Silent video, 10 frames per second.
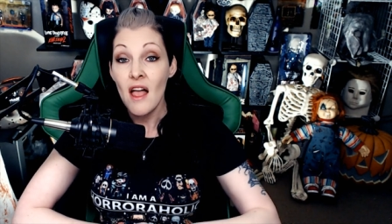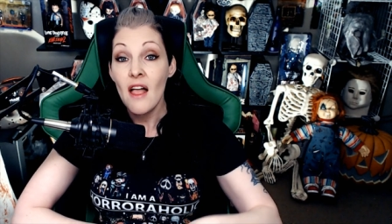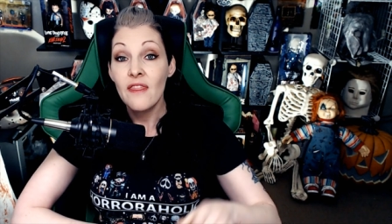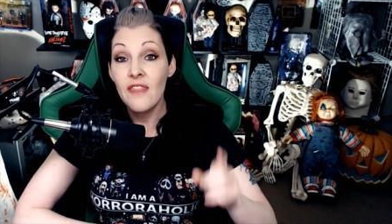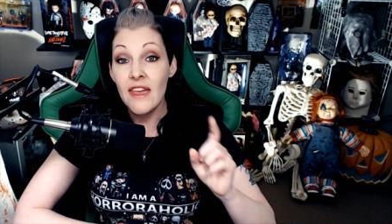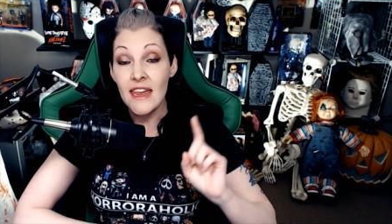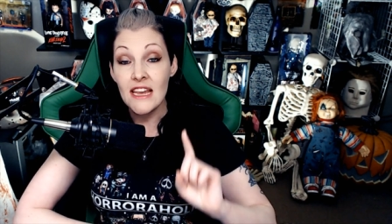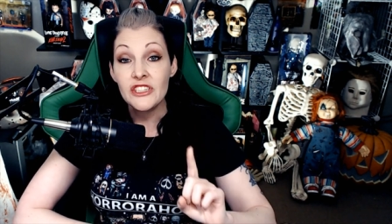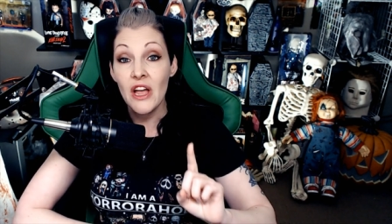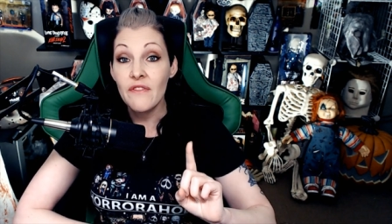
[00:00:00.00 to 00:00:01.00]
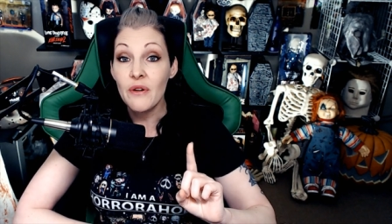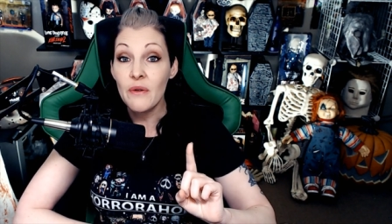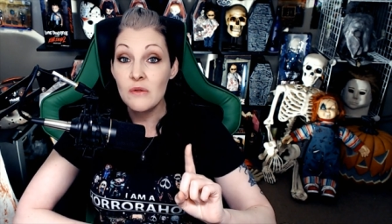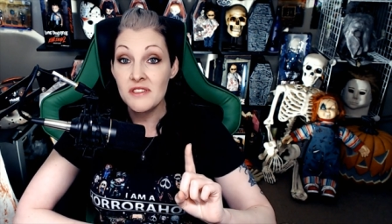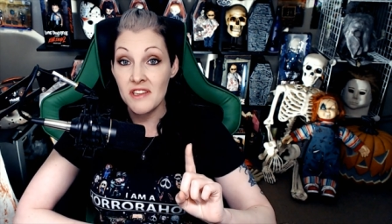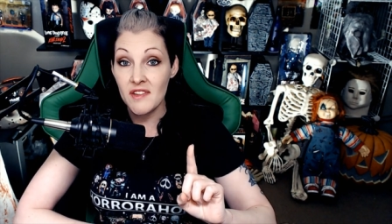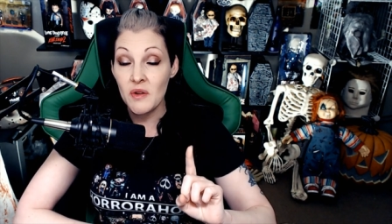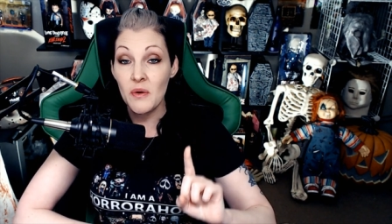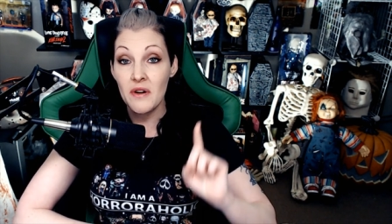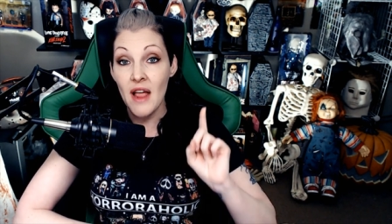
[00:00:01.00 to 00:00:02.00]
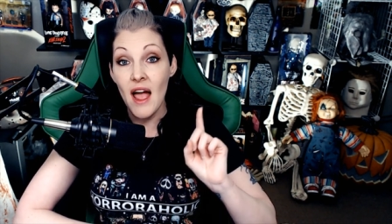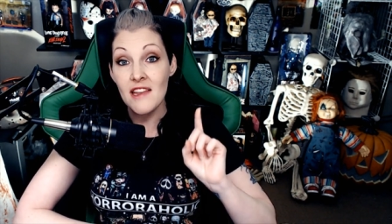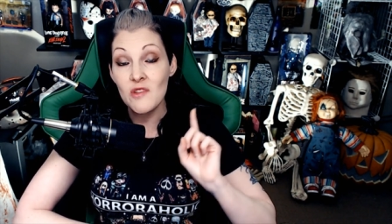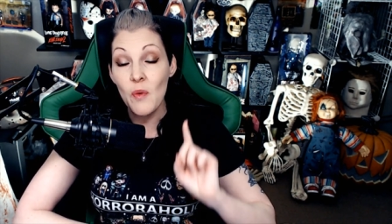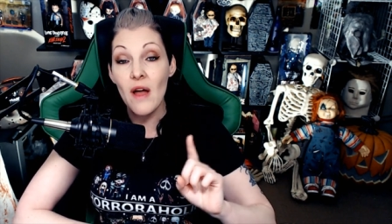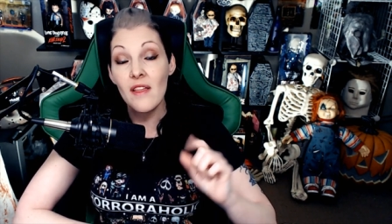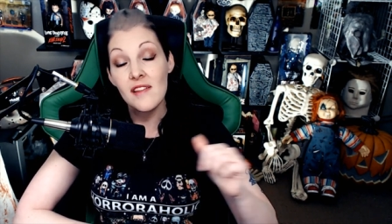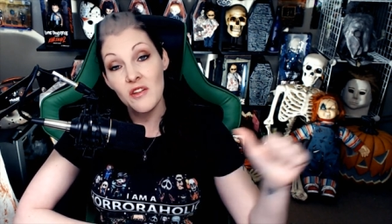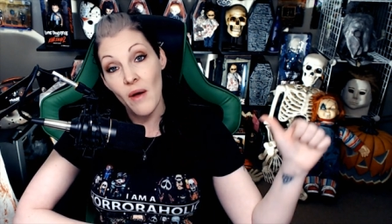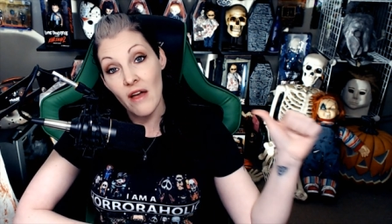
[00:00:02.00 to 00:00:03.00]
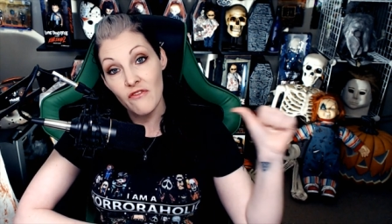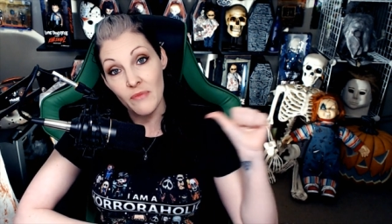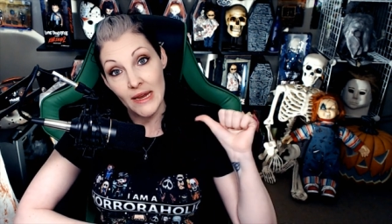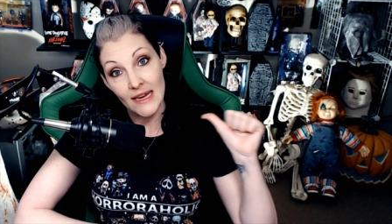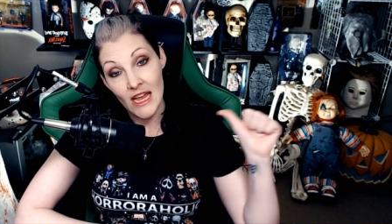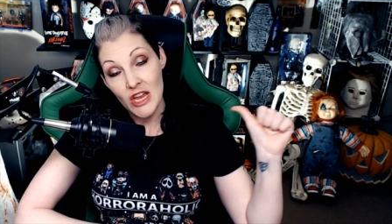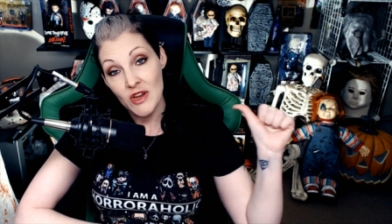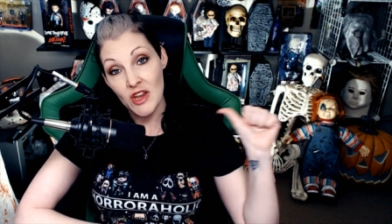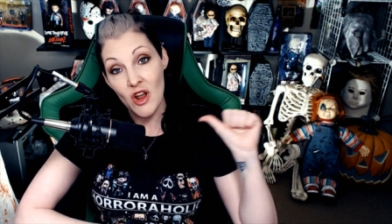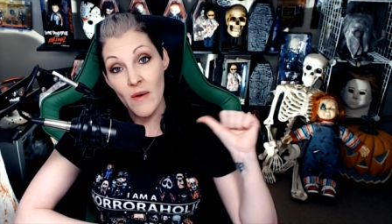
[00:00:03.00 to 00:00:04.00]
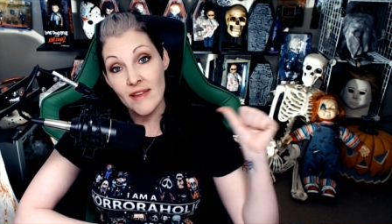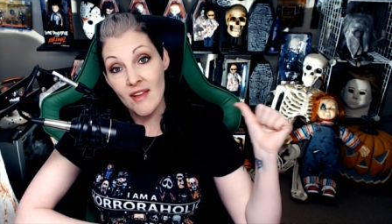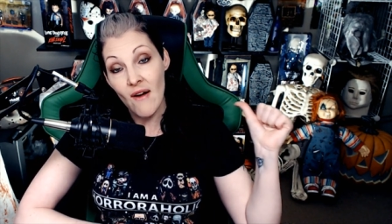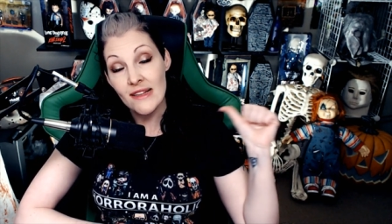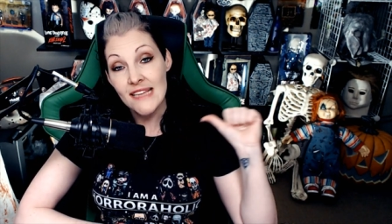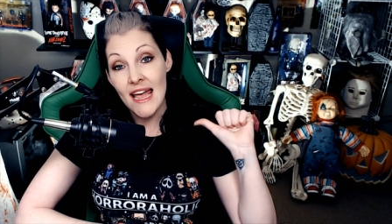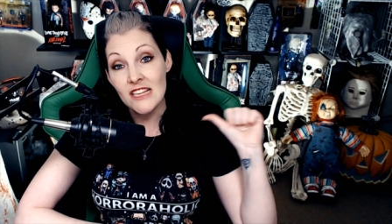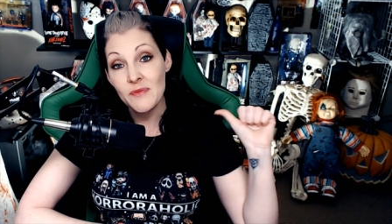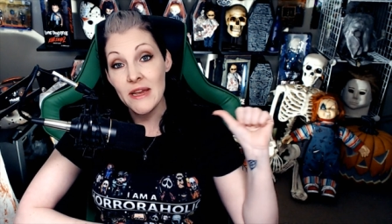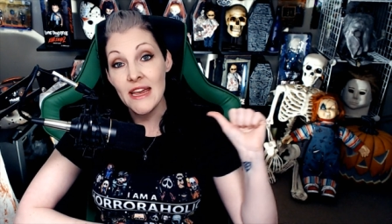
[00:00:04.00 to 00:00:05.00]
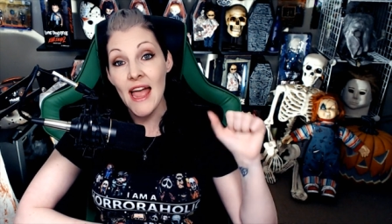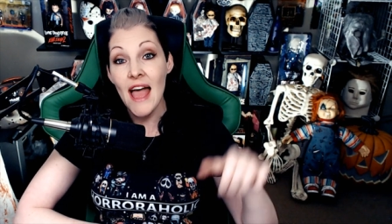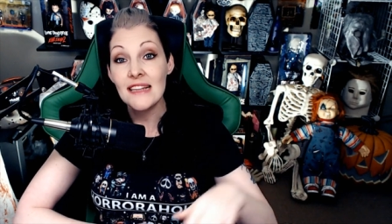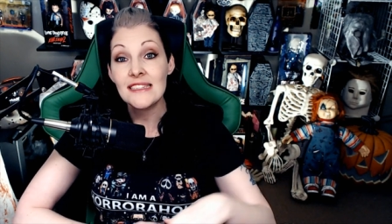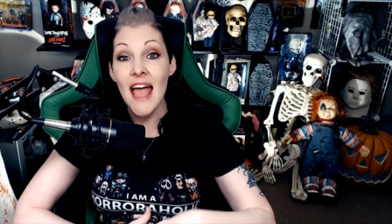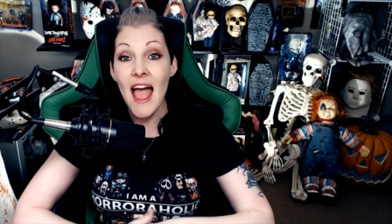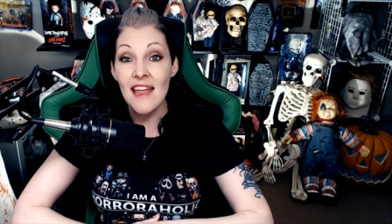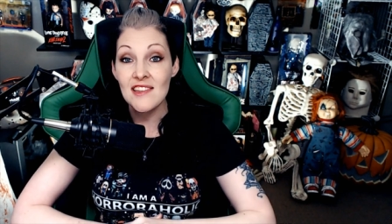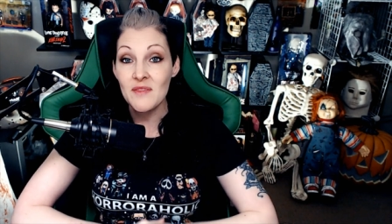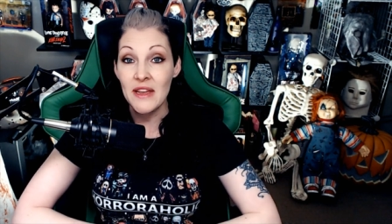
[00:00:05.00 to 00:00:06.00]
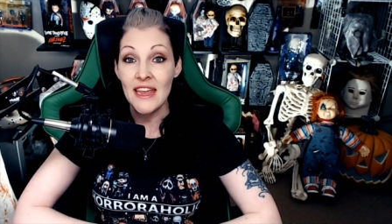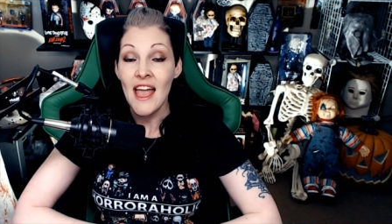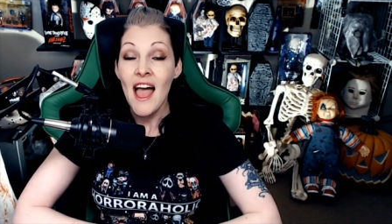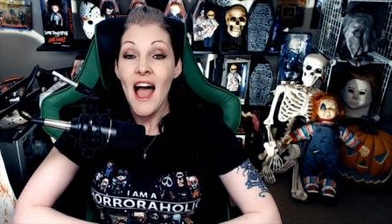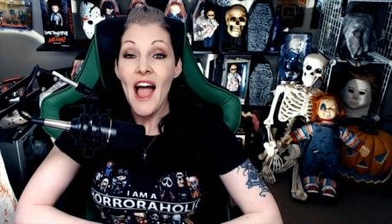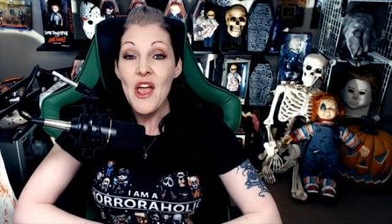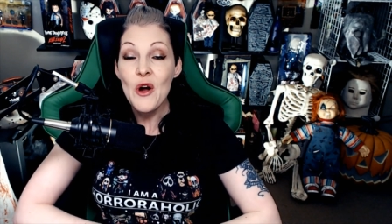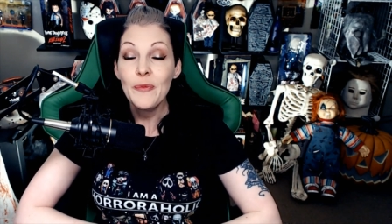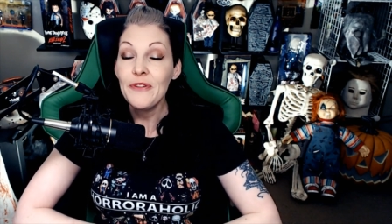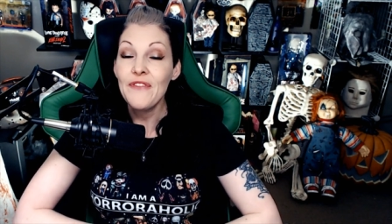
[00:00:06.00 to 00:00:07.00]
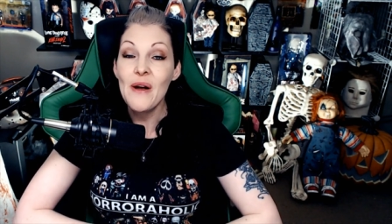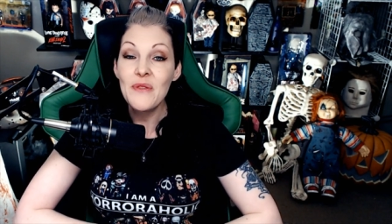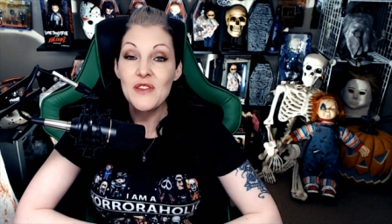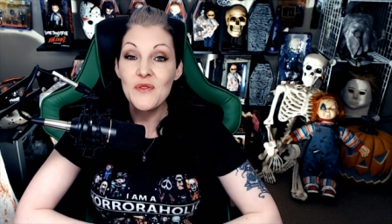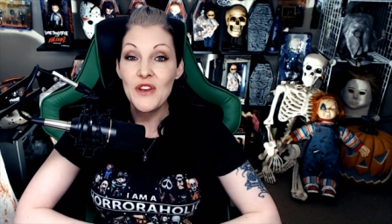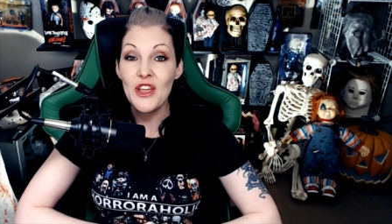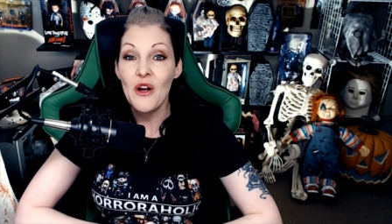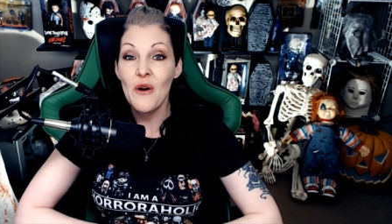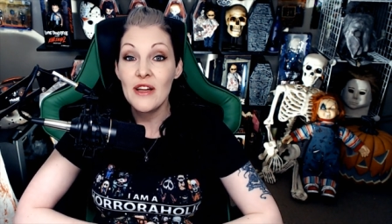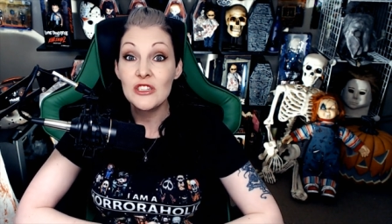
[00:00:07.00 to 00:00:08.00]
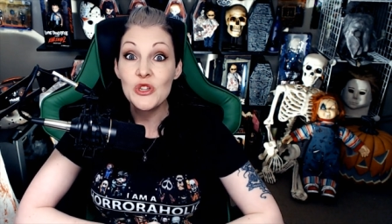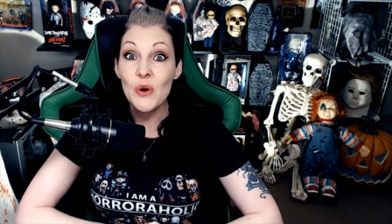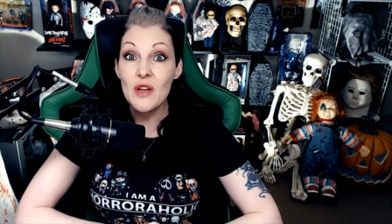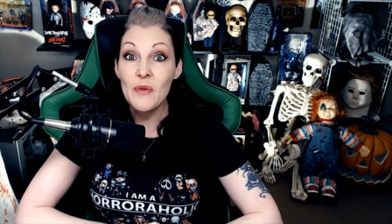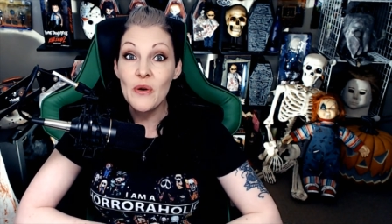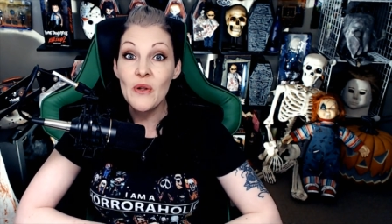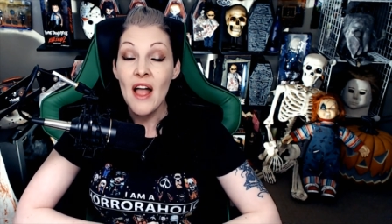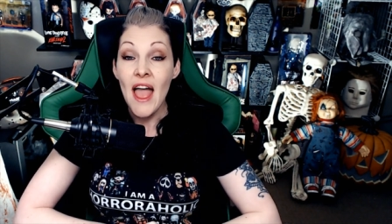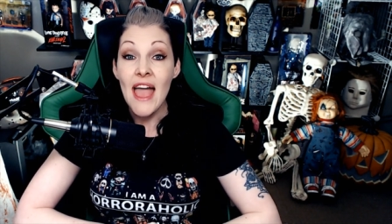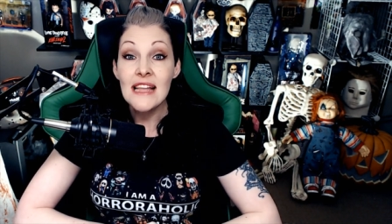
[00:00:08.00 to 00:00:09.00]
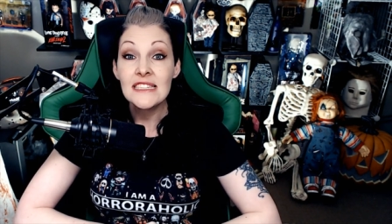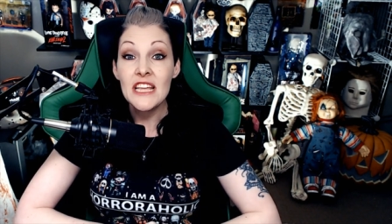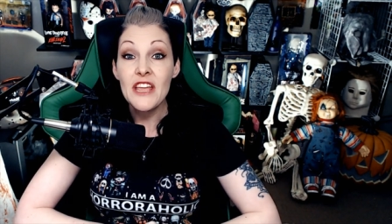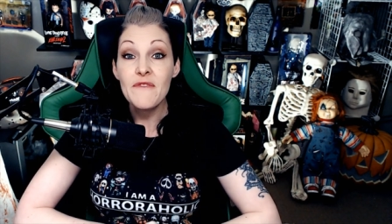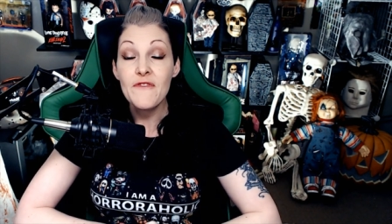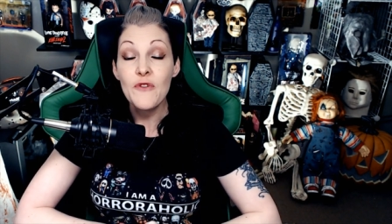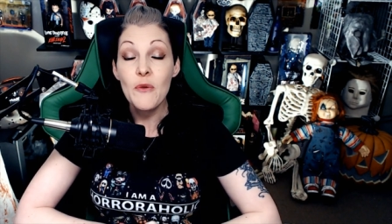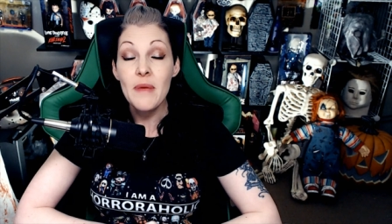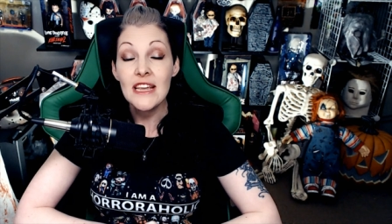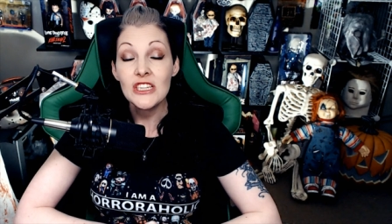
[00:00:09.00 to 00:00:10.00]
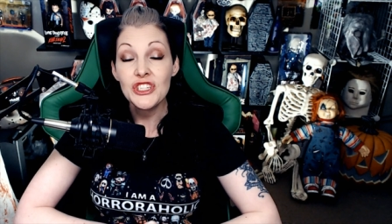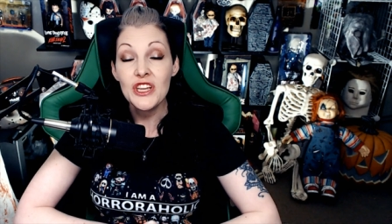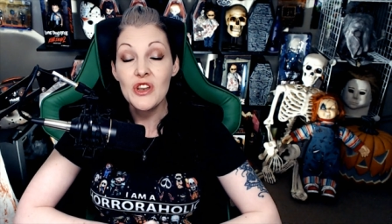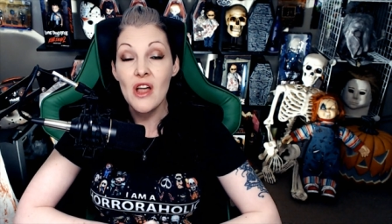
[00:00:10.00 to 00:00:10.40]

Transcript: they each have their own Discord as well as you have me. You can always contact me and ask me. I hope you found this video enjoyable and information